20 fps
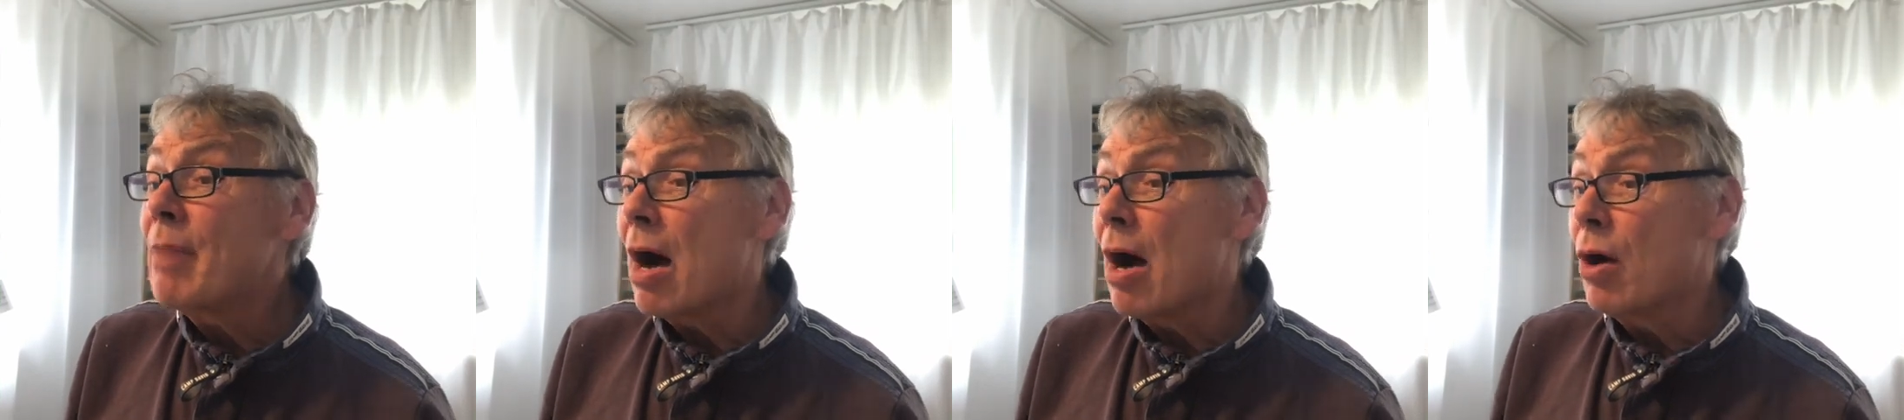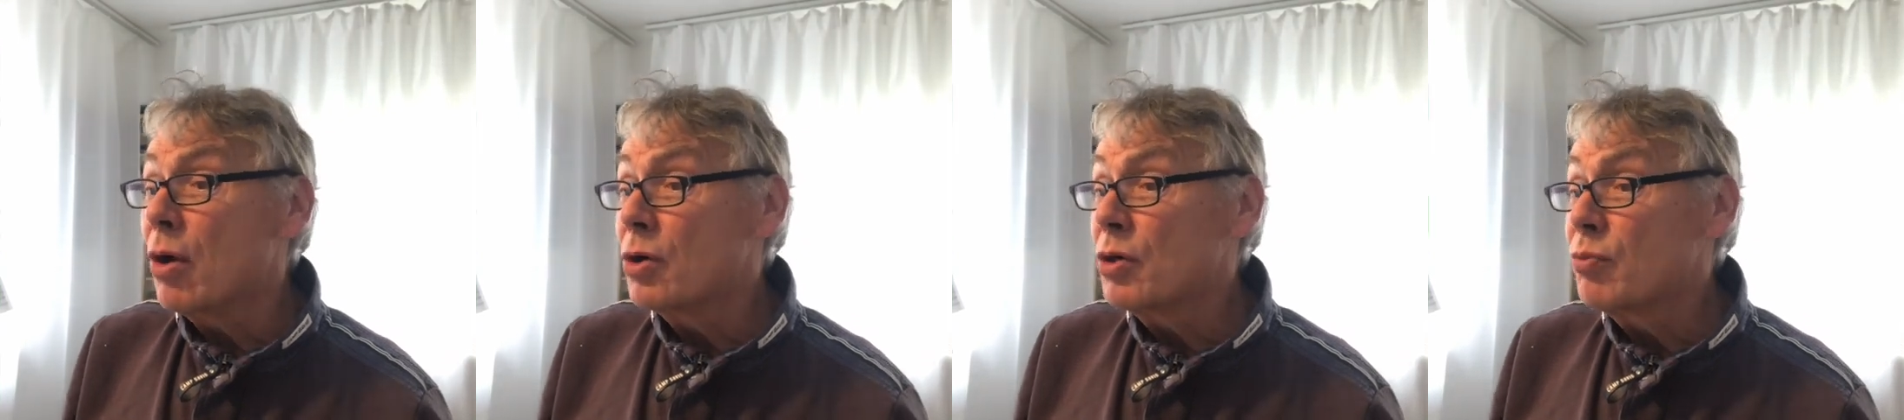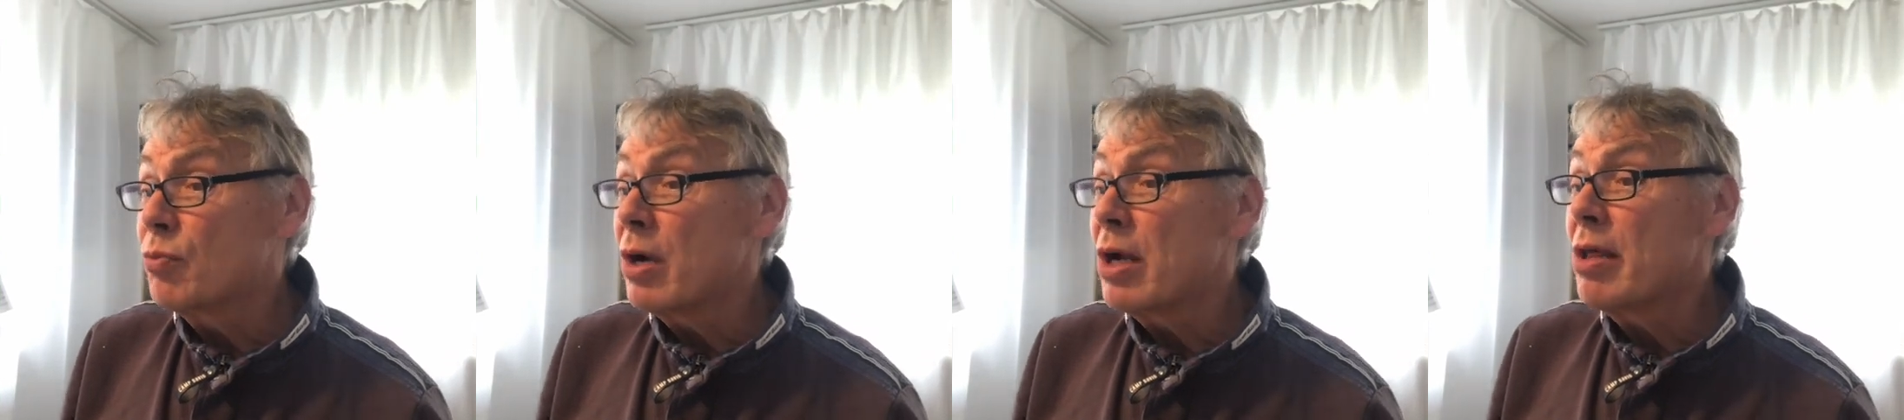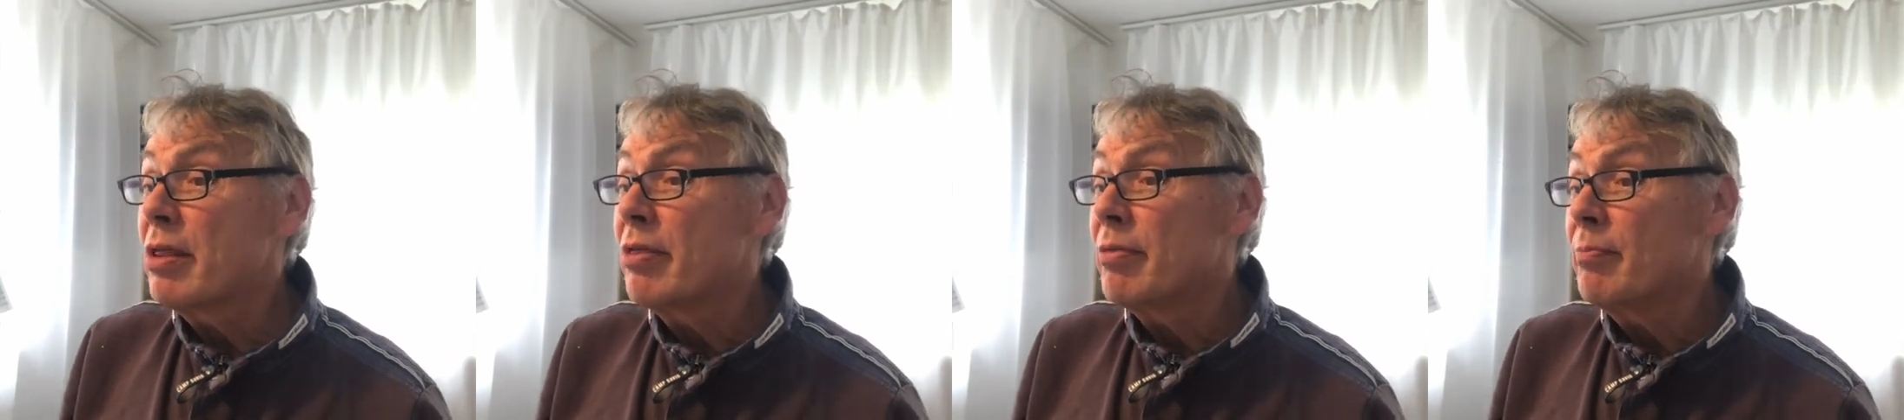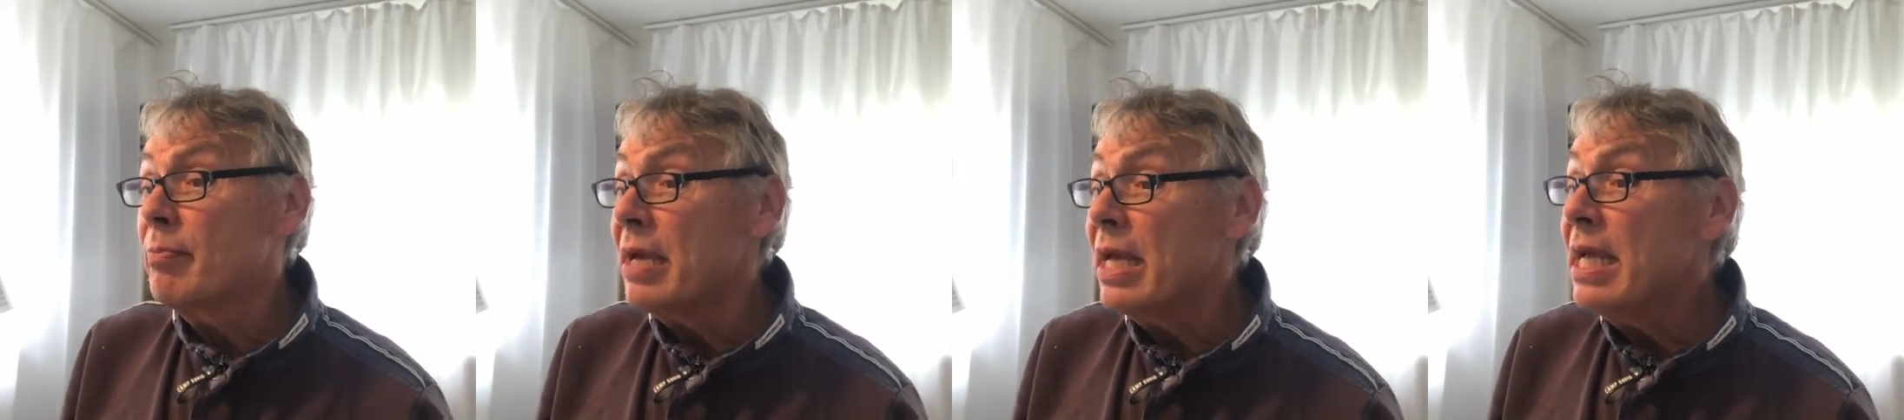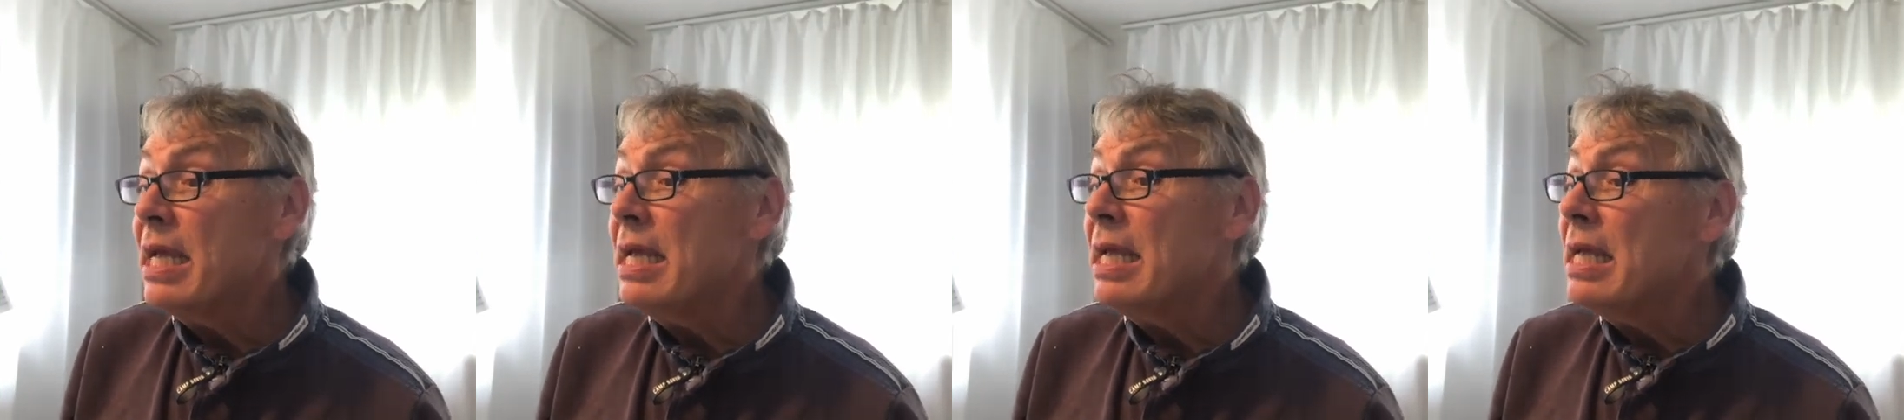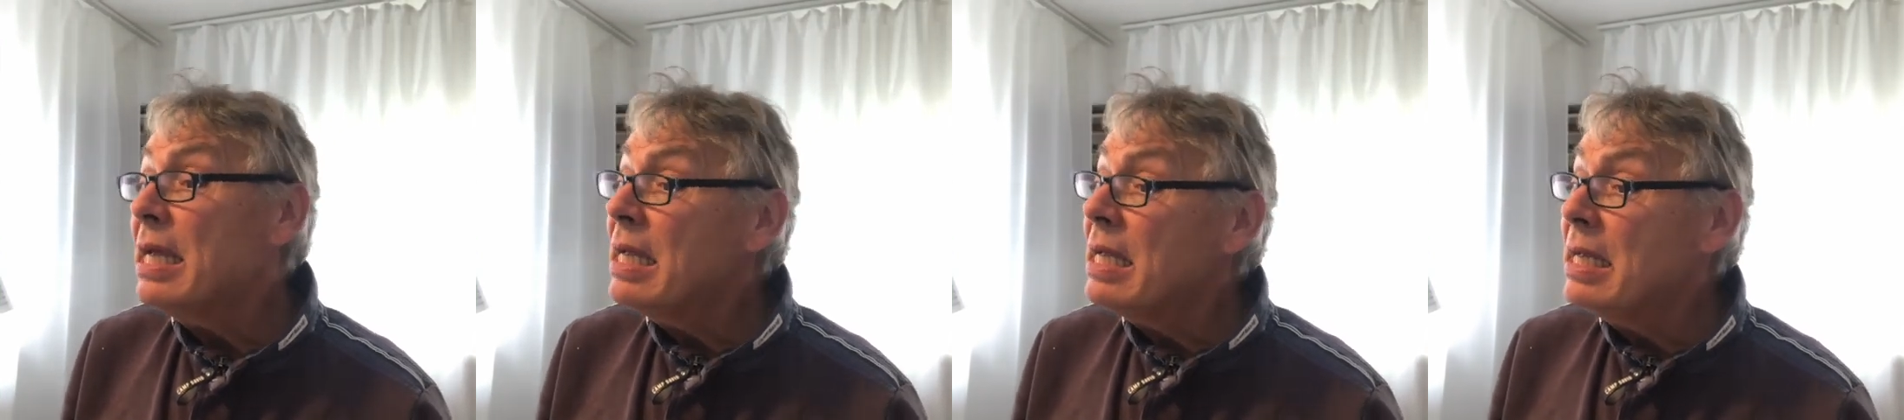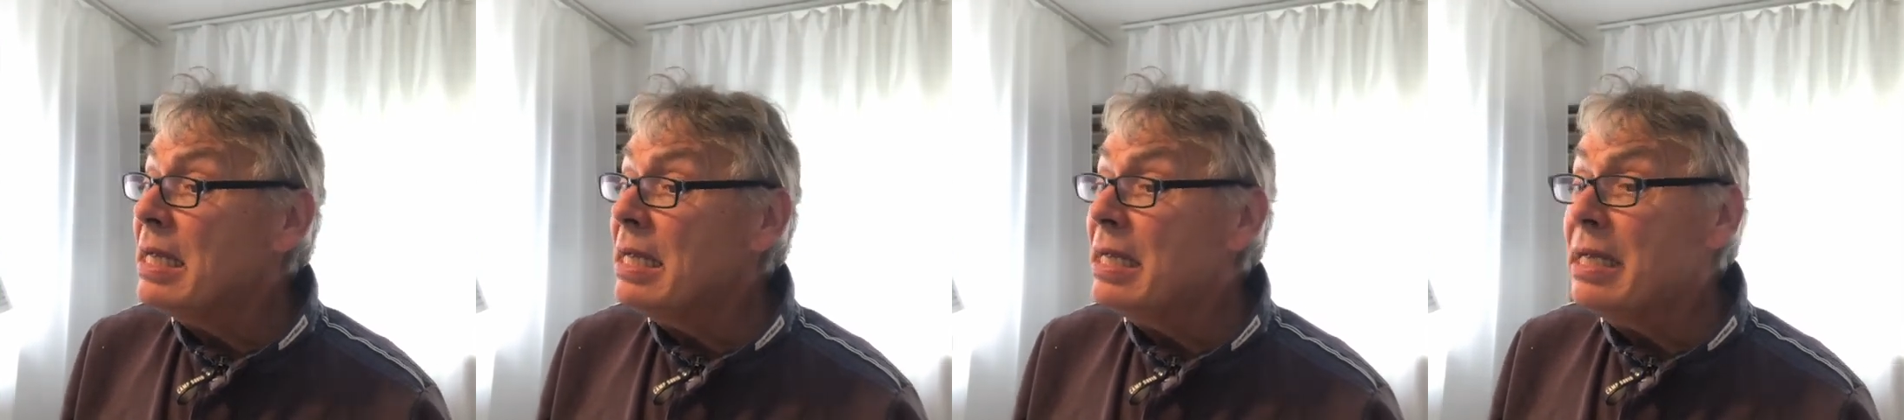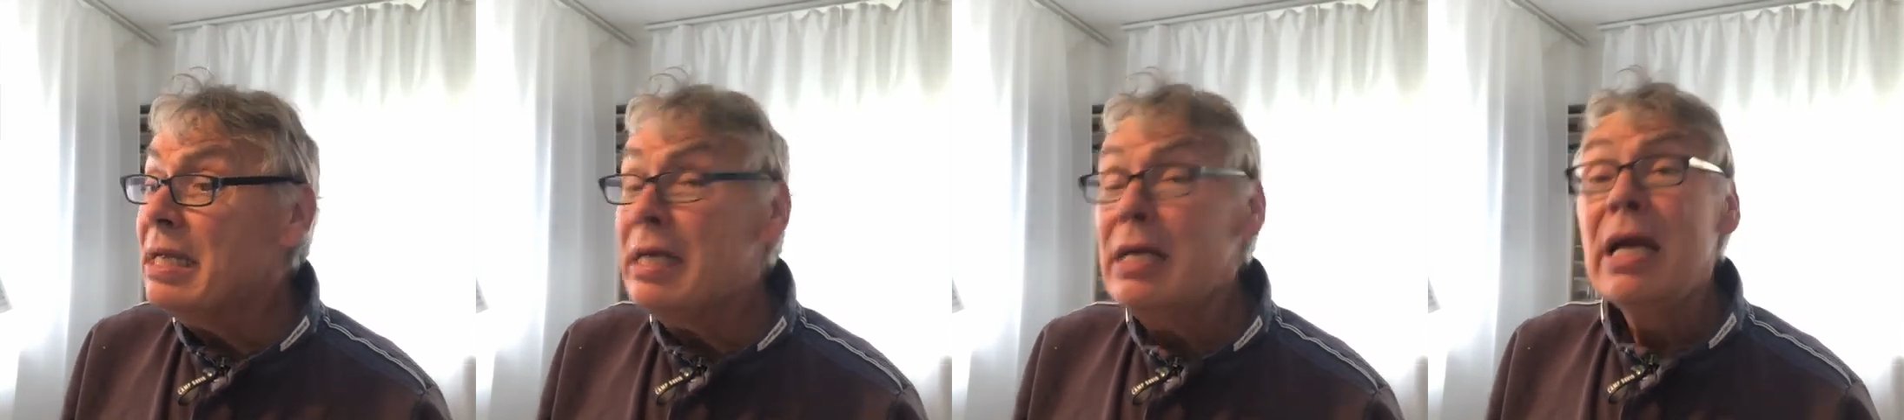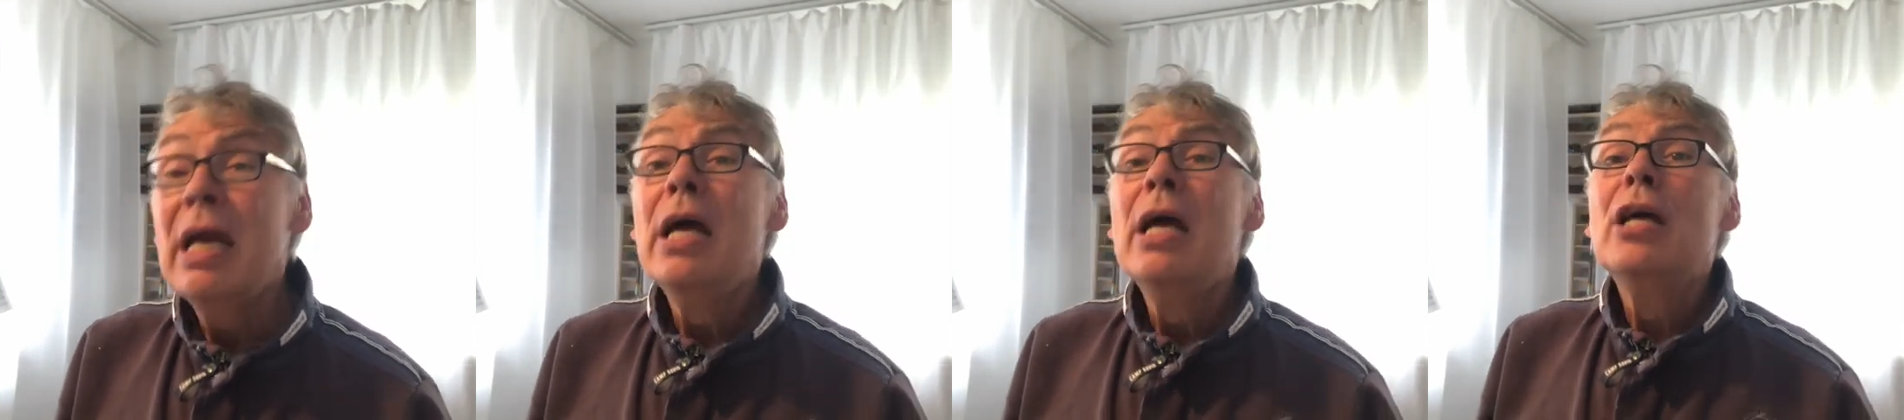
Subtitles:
out with me.